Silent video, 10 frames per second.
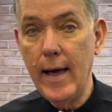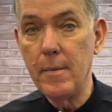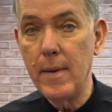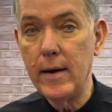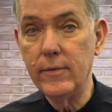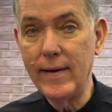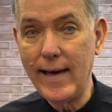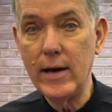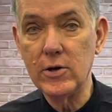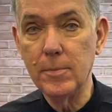and make
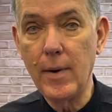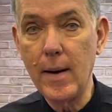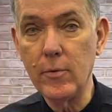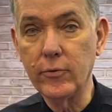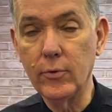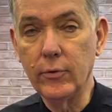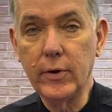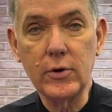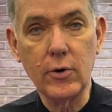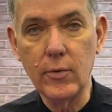Vacation Bible School
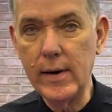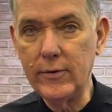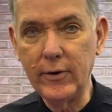such a great